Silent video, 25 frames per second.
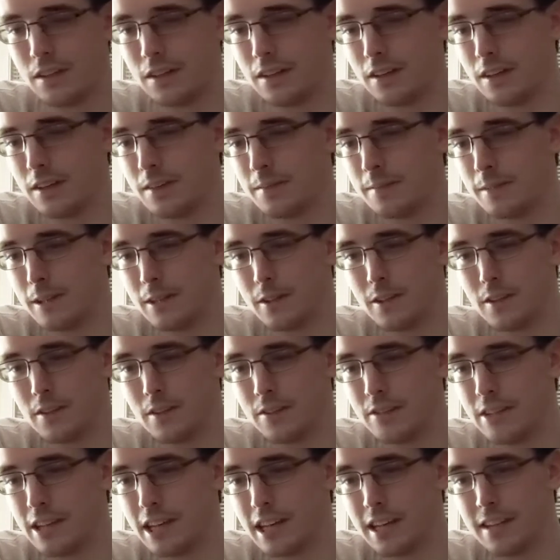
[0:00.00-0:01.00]
Other
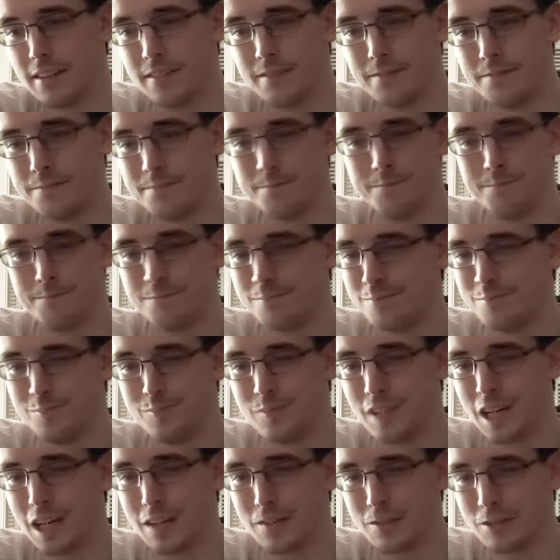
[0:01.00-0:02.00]
than that,
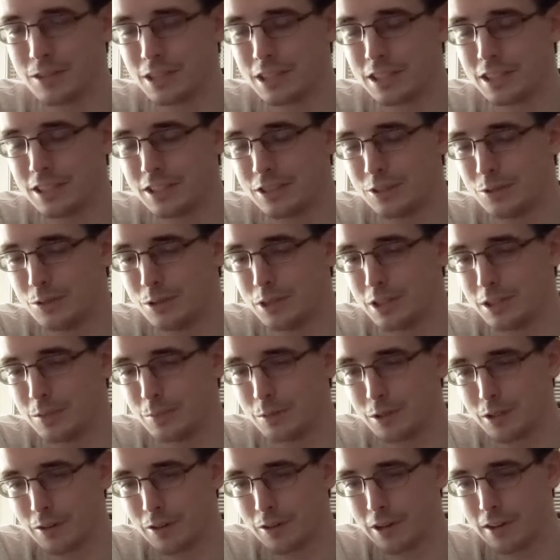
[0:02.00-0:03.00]
not really too
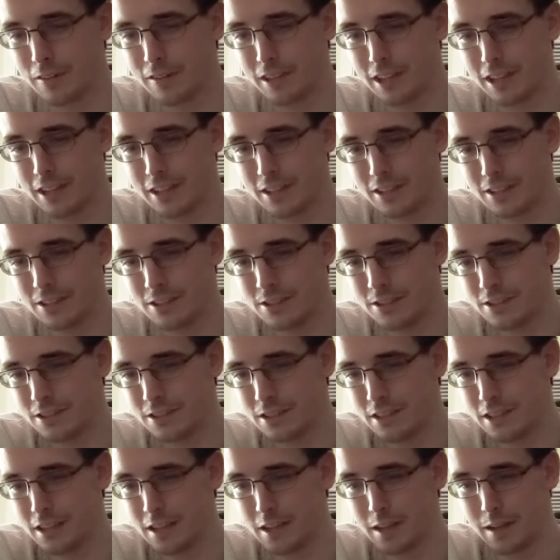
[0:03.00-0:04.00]
good with a lot of
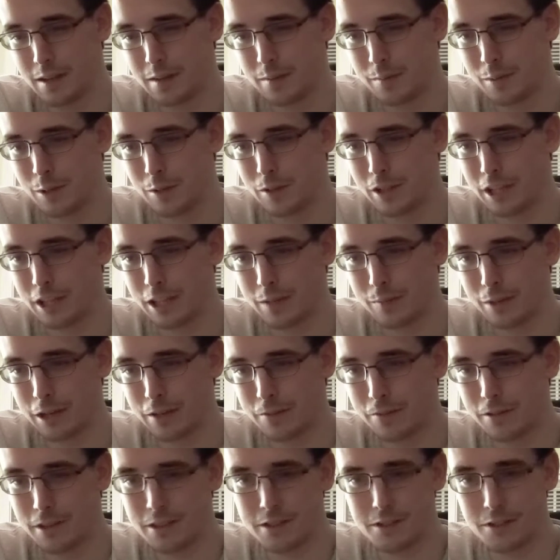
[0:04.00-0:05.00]
characters. But like
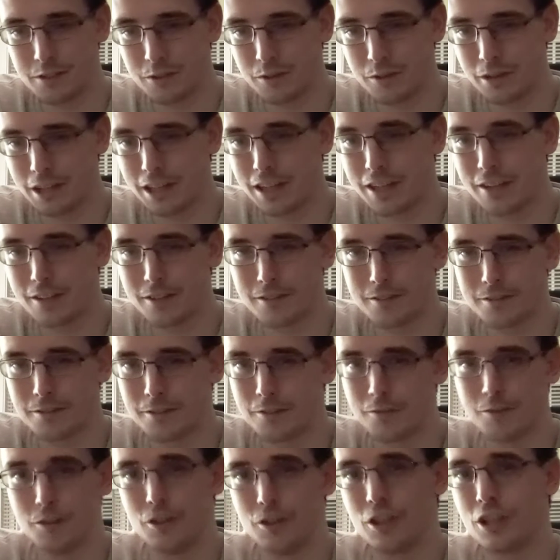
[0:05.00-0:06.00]
my friends are like
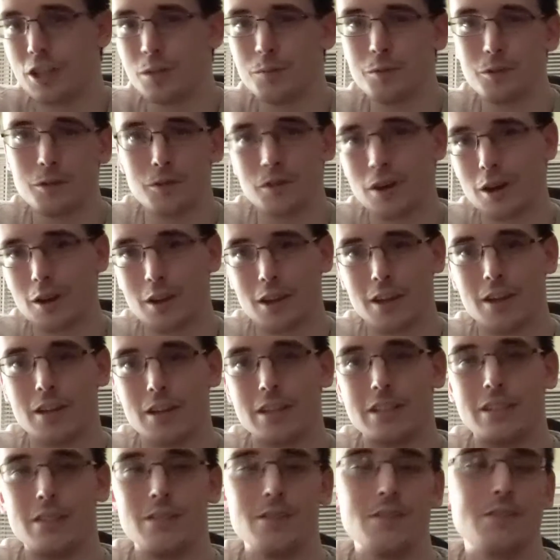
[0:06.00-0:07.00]
really good with a lot of
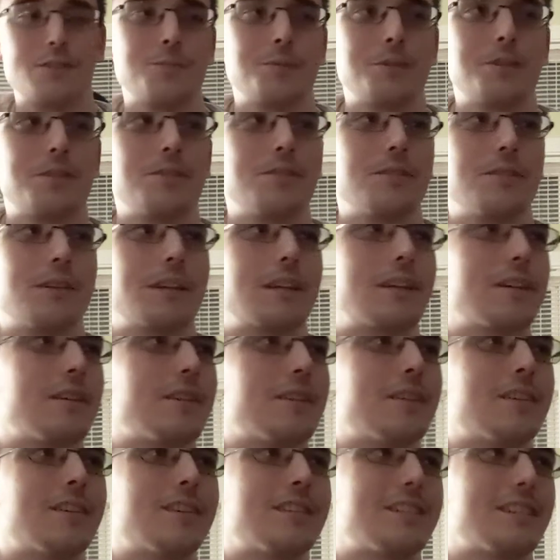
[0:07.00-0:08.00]
characters, which is like
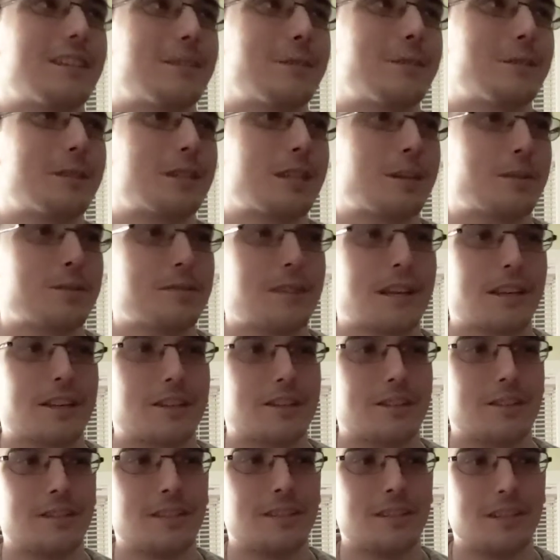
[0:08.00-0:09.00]
oh I wish I was
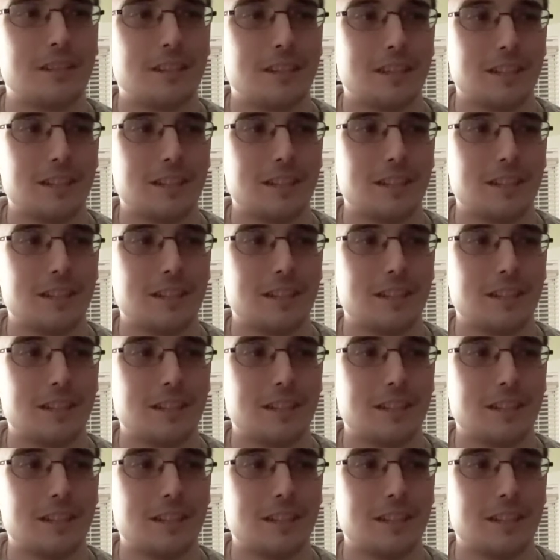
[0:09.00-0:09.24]
that good.